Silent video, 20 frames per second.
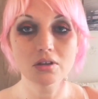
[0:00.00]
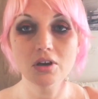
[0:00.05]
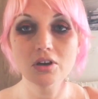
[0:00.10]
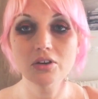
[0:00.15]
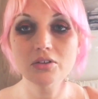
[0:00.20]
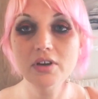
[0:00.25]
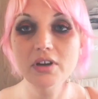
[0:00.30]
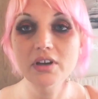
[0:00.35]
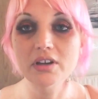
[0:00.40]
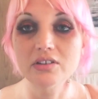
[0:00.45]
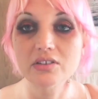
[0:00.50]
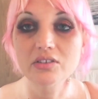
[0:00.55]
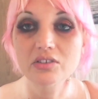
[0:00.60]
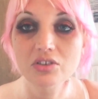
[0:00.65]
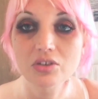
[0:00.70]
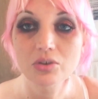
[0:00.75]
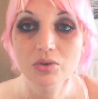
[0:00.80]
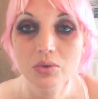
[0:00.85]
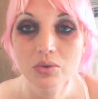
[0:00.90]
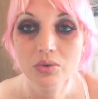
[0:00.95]
All right,
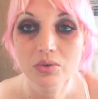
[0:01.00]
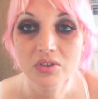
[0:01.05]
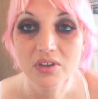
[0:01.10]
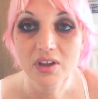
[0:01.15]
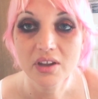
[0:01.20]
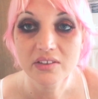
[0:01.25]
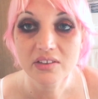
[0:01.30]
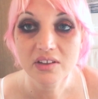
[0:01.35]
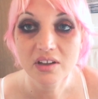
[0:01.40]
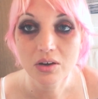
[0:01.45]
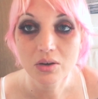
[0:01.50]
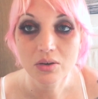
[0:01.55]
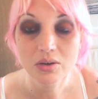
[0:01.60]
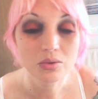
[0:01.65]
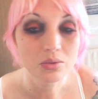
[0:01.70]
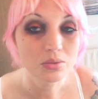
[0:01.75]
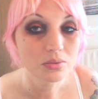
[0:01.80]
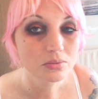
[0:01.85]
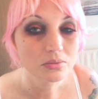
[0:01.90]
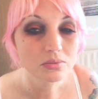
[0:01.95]
so that's
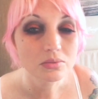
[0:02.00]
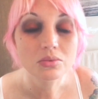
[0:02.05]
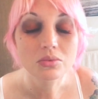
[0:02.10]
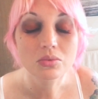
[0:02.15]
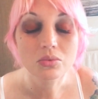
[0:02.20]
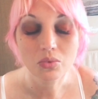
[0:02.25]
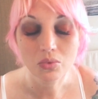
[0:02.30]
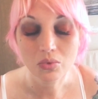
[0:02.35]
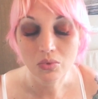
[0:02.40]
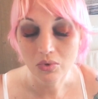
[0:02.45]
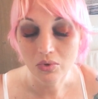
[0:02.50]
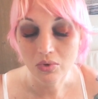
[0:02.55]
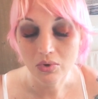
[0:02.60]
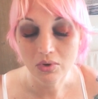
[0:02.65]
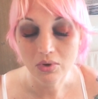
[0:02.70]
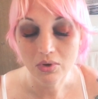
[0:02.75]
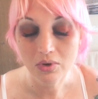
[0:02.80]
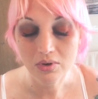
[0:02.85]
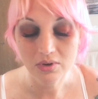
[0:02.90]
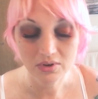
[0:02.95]
how
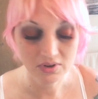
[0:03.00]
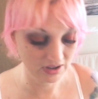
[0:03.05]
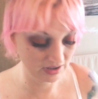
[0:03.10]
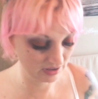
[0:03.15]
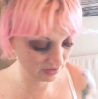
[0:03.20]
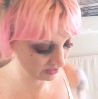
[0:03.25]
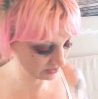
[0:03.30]
it